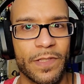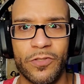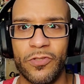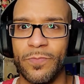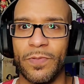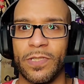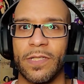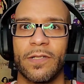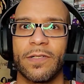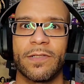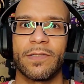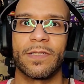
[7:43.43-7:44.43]

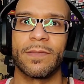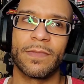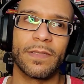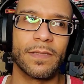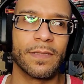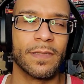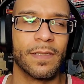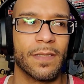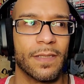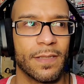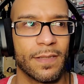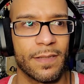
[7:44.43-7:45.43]
Superstars or something.
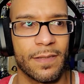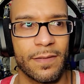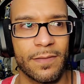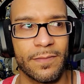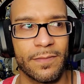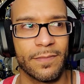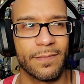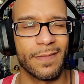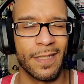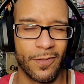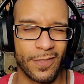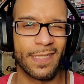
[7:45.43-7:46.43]

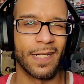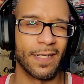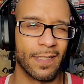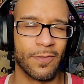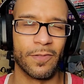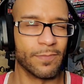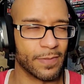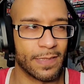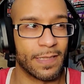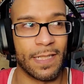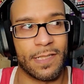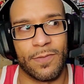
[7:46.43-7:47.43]
I know it's kind of low,
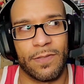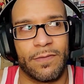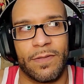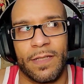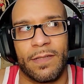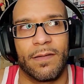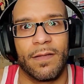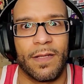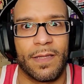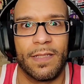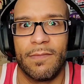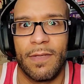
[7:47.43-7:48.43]
but that's what
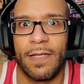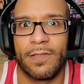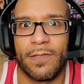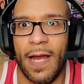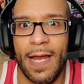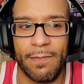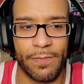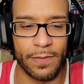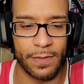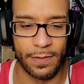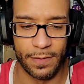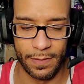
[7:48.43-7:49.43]
nothing major
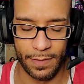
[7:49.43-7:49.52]
happened.